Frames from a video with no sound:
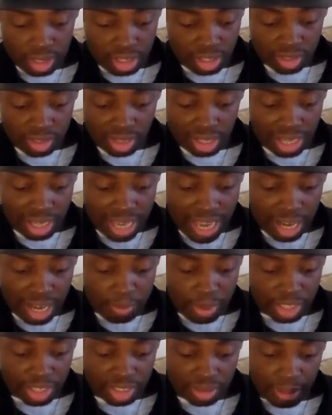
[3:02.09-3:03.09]
These
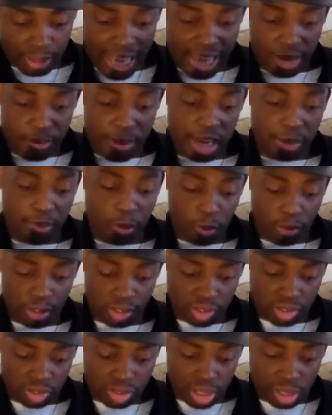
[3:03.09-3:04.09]
animated
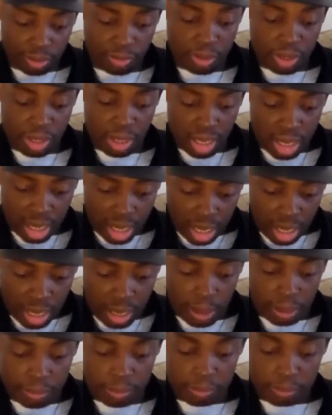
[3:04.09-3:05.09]
movies and stuff.
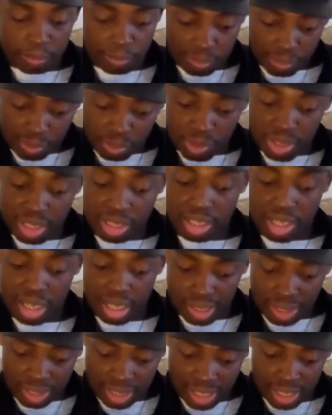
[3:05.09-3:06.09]

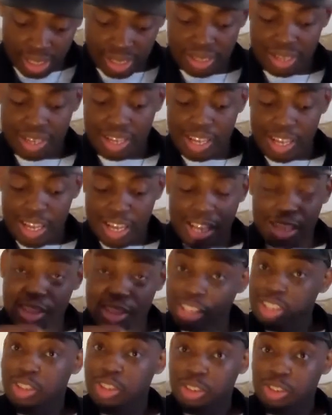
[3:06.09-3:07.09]
Yeah.
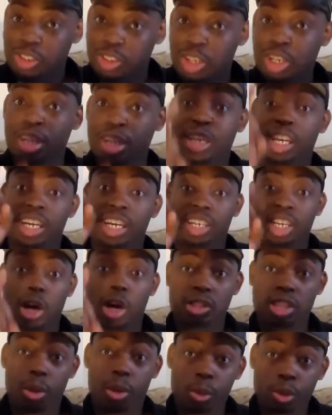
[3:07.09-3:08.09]
This looks good.
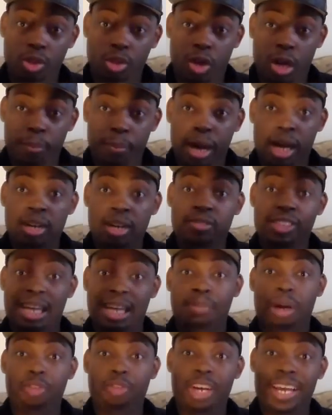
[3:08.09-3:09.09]
Y'all tell me what you thought about it. If you
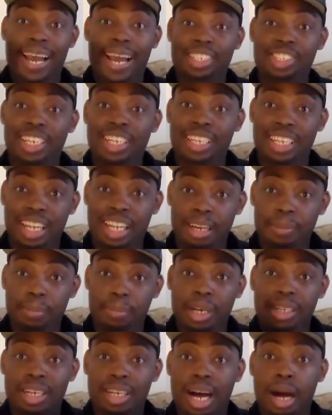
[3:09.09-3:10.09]
like my reaction, hit the
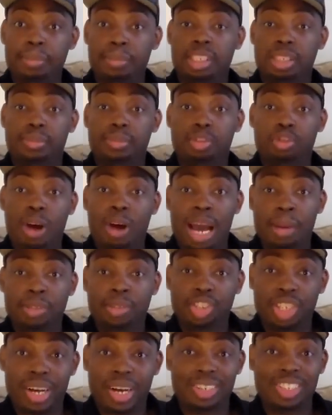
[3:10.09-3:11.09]
like button, comment, subscribe,
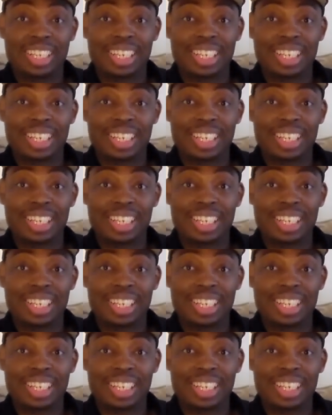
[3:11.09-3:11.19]
and share.